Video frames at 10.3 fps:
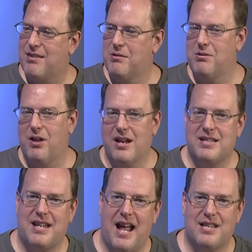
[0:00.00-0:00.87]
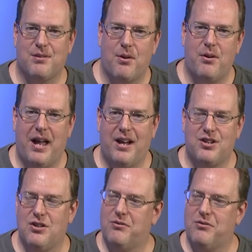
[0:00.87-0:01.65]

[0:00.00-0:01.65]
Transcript: through, a lot of stats thrown at you.